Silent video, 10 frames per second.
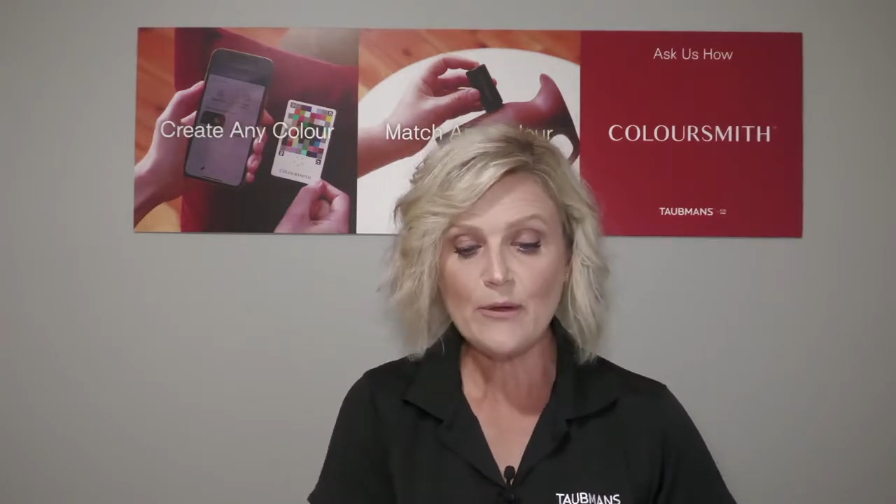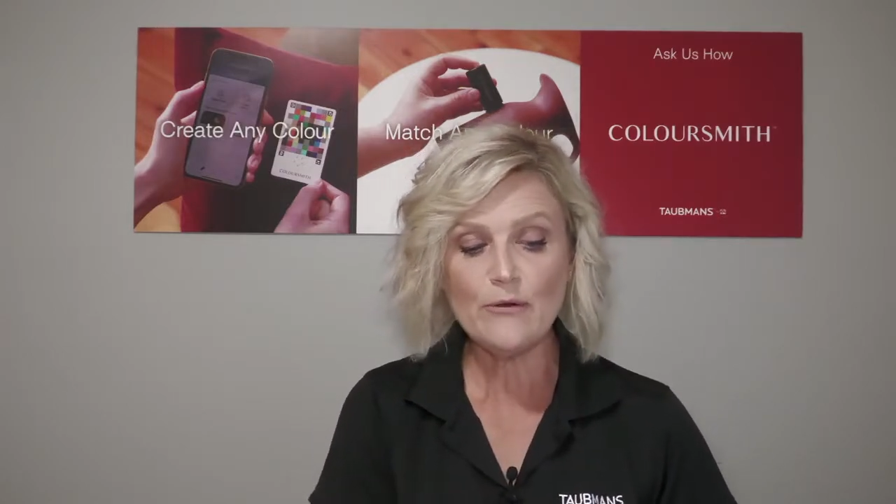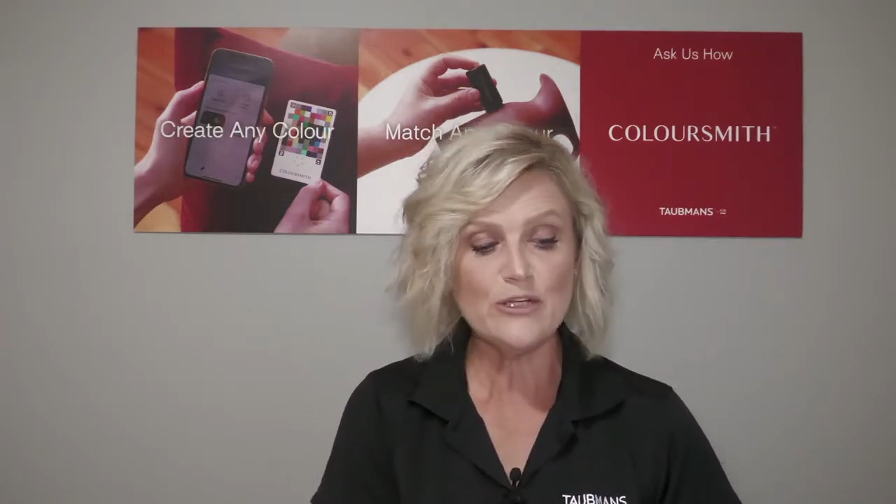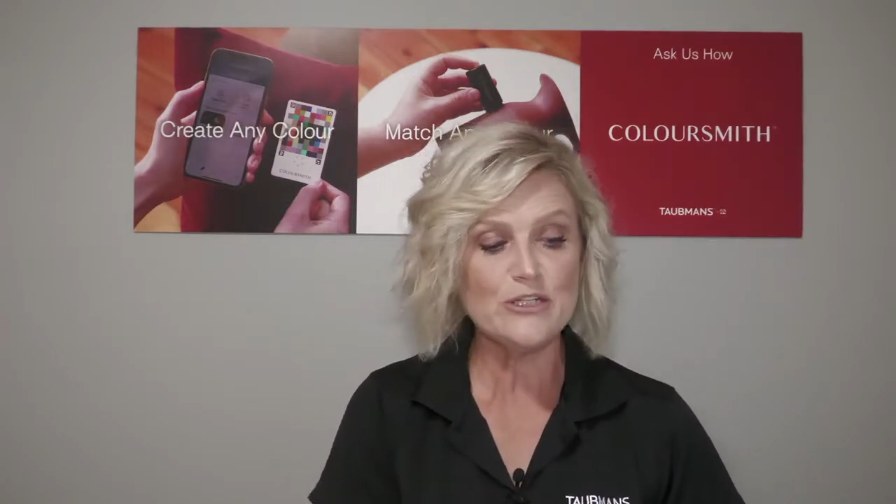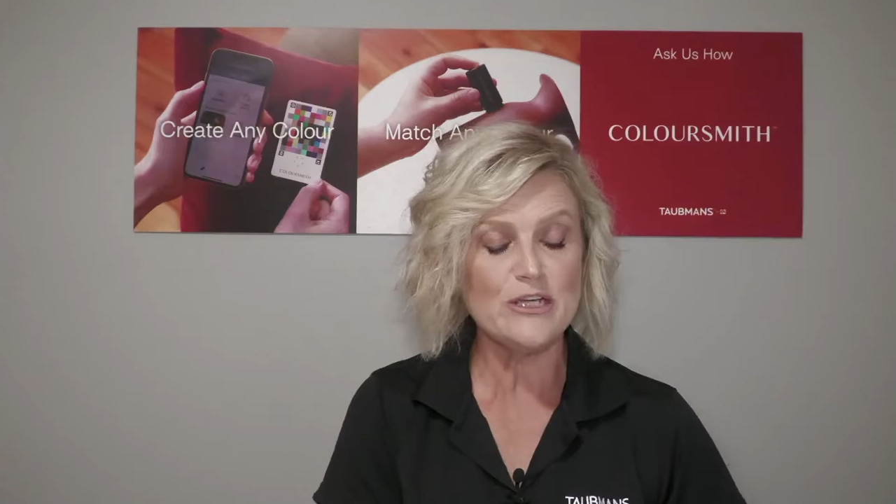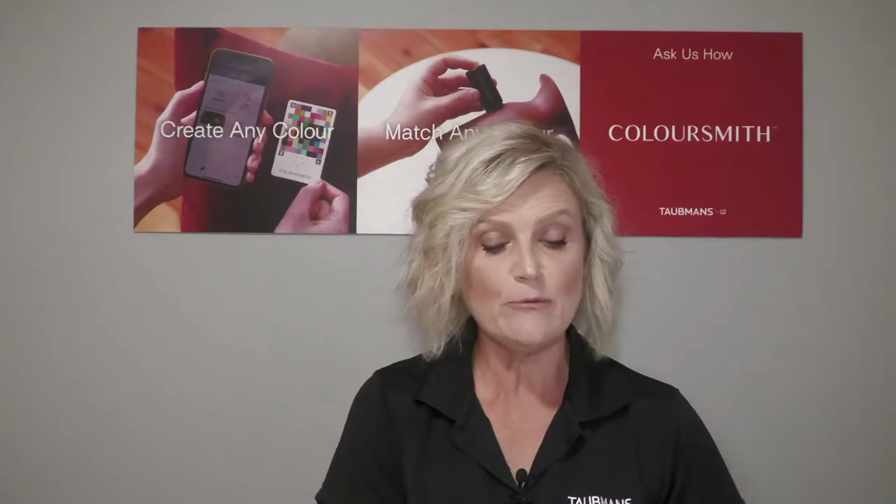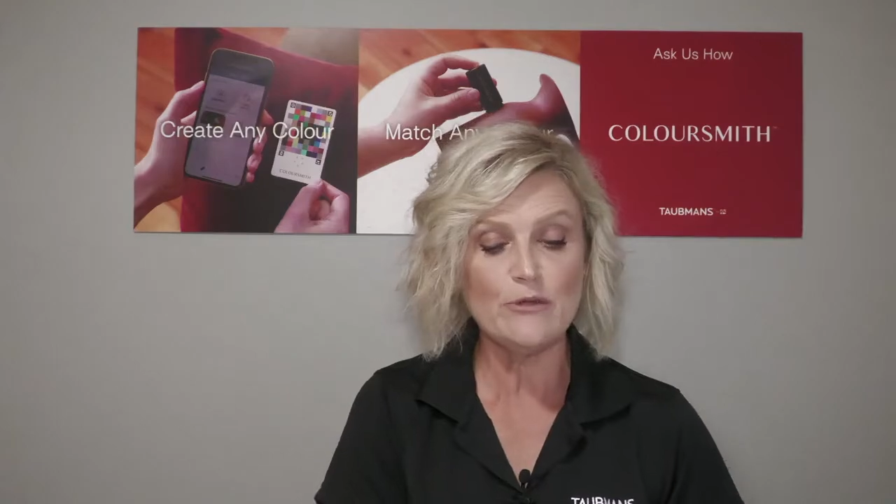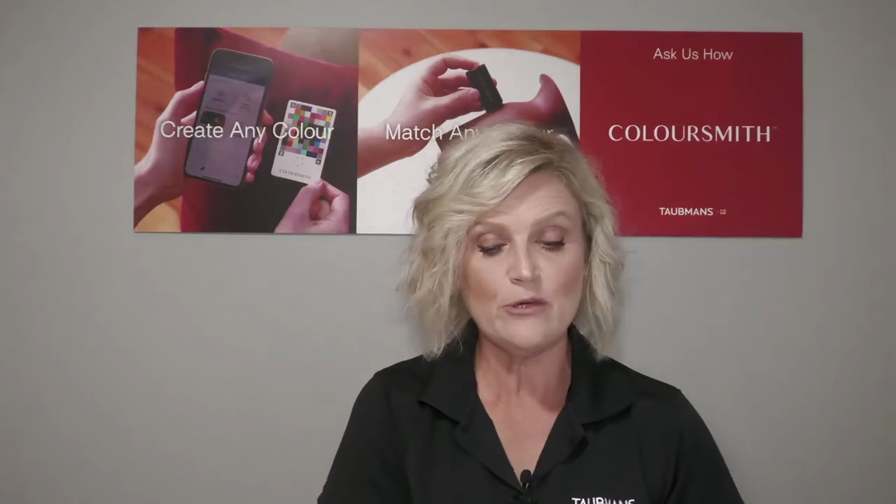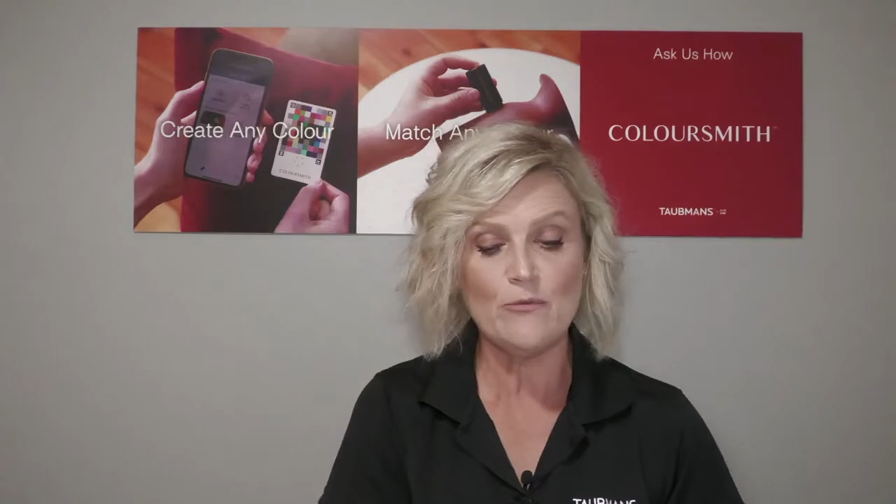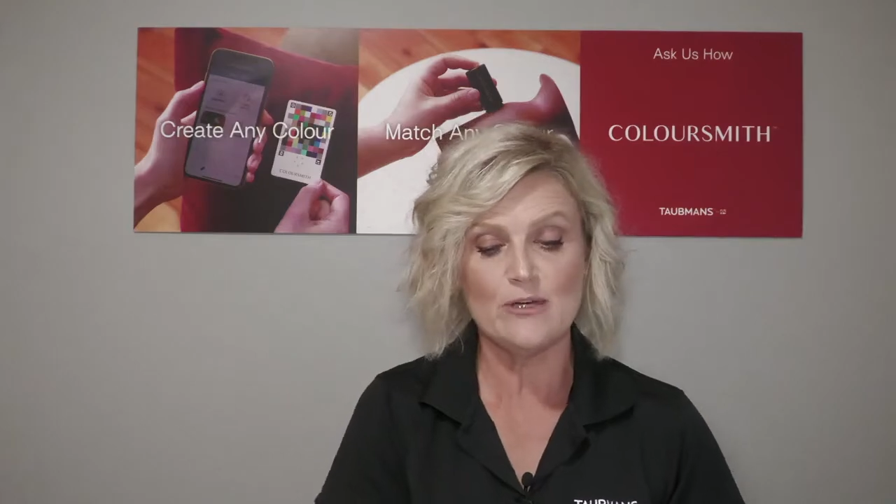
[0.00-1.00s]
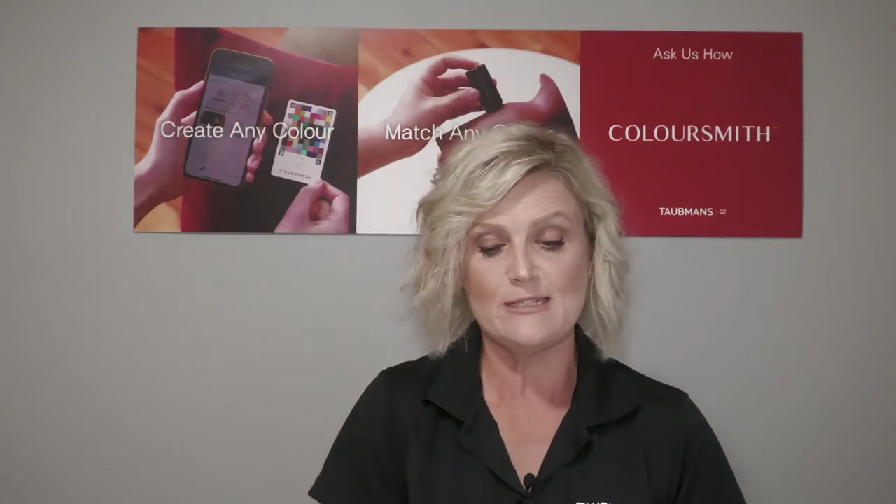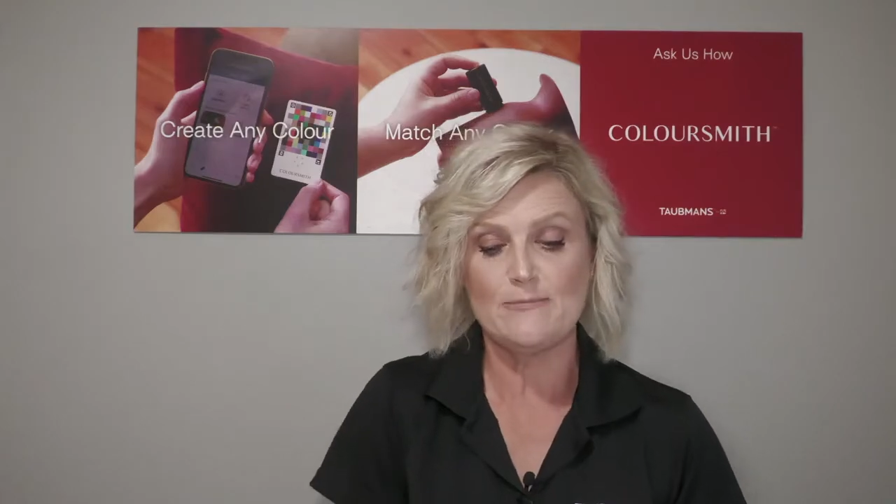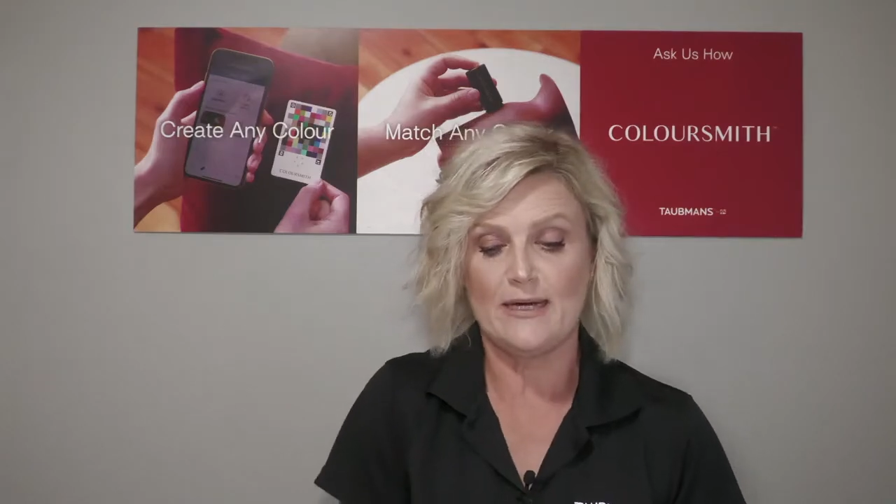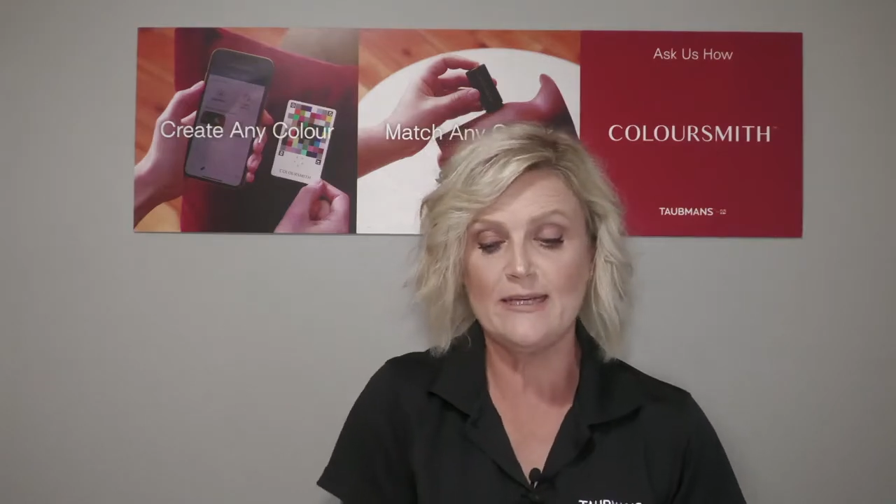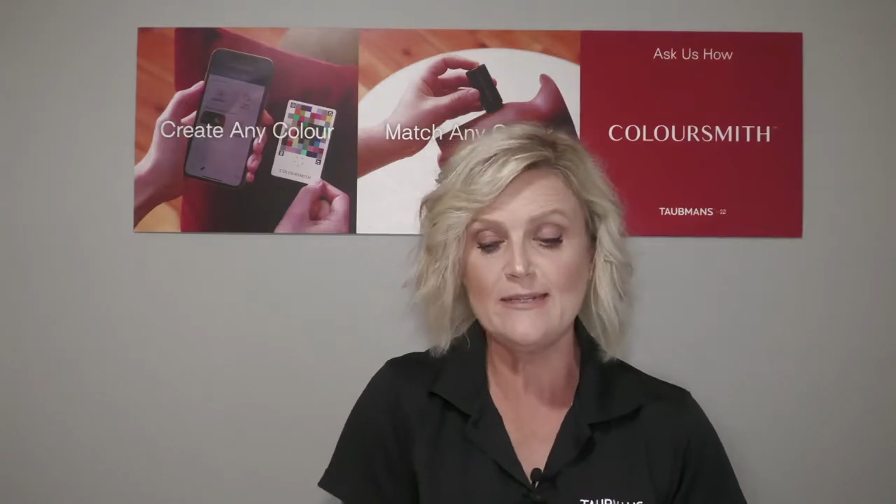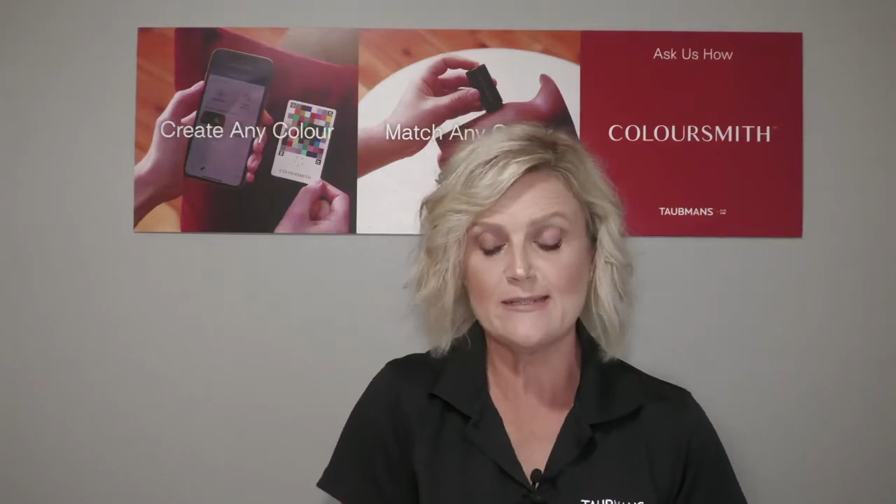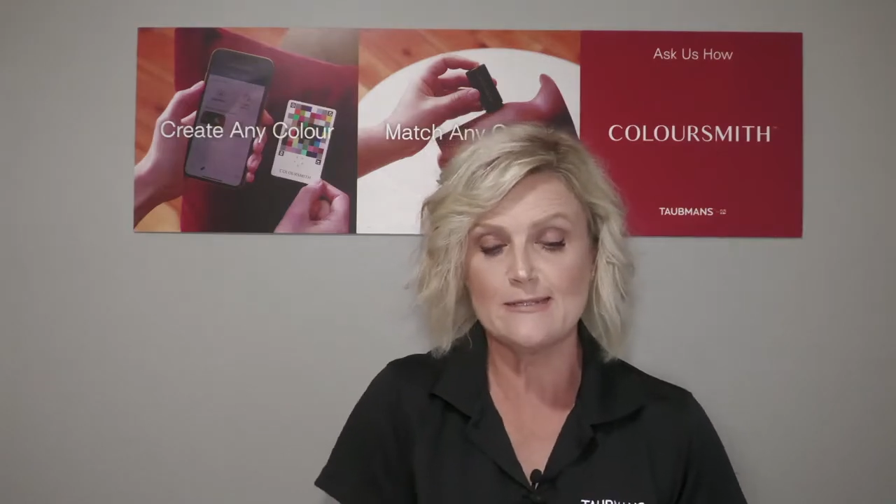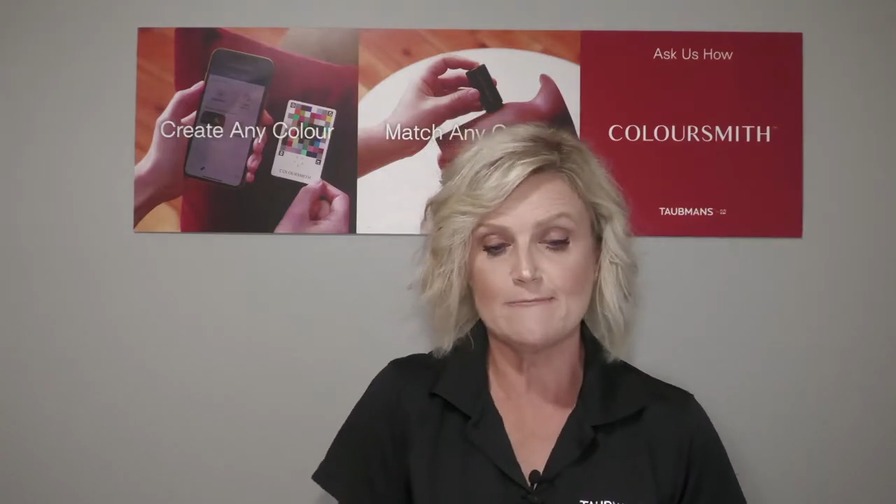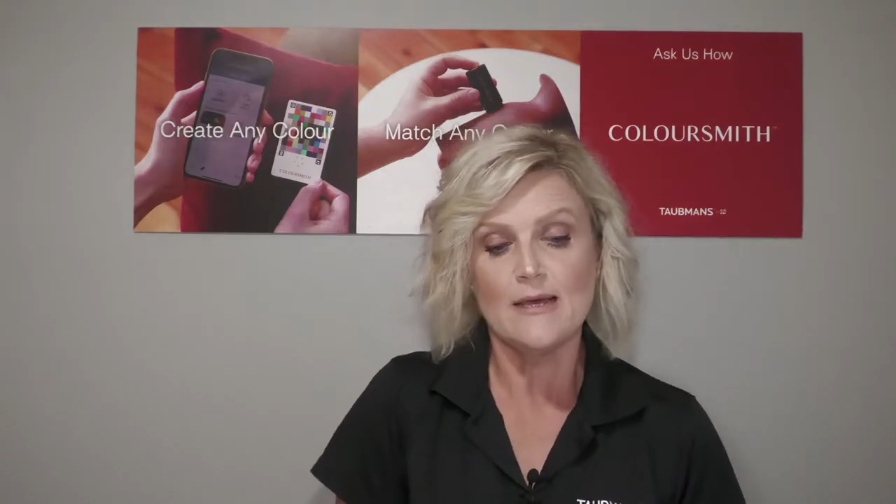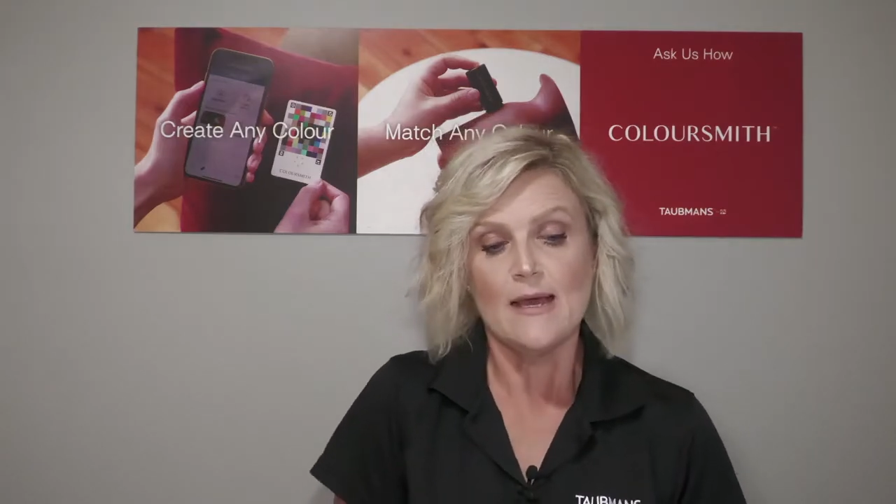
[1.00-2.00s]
going to share with you my space.